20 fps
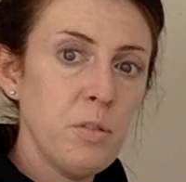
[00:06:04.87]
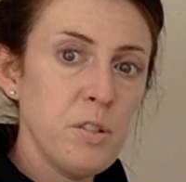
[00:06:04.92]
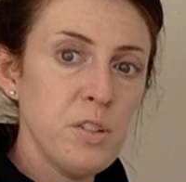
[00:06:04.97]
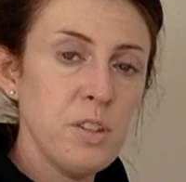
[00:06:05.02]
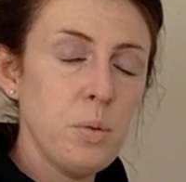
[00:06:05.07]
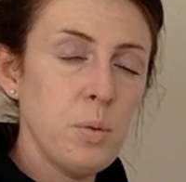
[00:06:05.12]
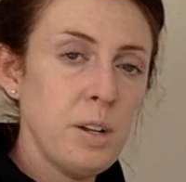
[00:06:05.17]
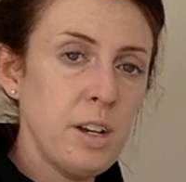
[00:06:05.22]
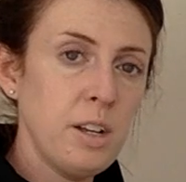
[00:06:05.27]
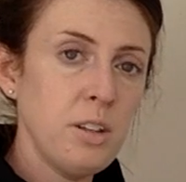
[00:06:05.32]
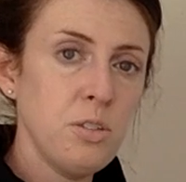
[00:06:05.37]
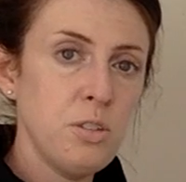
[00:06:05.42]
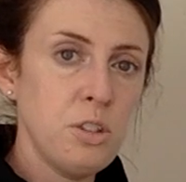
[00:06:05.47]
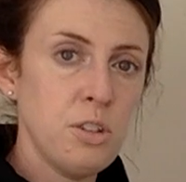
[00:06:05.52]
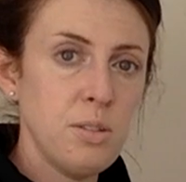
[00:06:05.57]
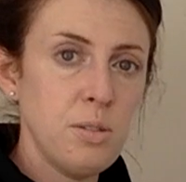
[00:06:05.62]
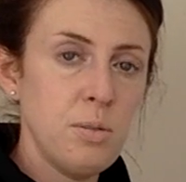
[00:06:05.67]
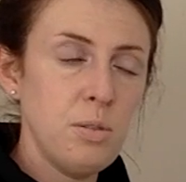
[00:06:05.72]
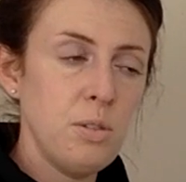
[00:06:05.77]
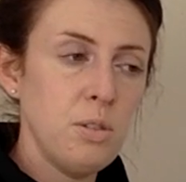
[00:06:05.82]
for someone else
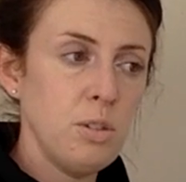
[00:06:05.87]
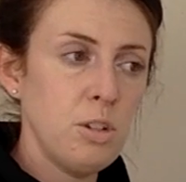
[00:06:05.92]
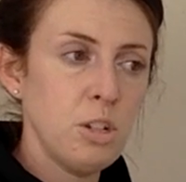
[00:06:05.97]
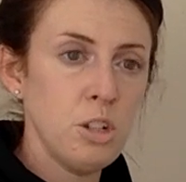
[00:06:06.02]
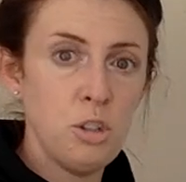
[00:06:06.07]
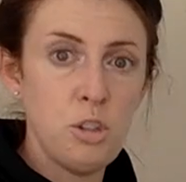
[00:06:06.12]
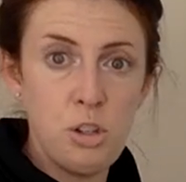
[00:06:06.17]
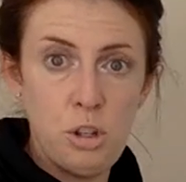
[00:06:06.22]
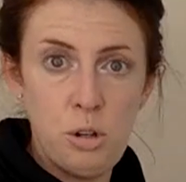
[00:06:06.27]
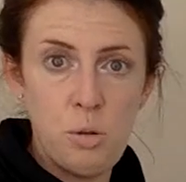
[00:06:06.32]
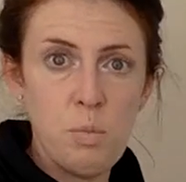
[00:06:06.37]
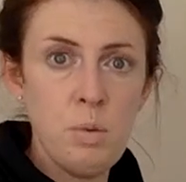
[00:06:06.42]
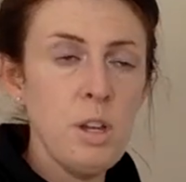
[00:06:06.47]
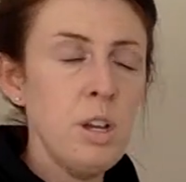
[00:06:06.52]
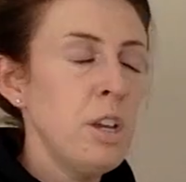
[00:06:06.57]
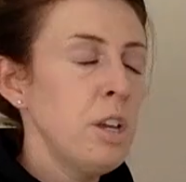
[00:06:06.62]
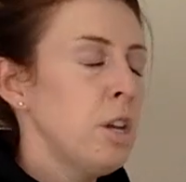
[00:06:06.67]
to consume.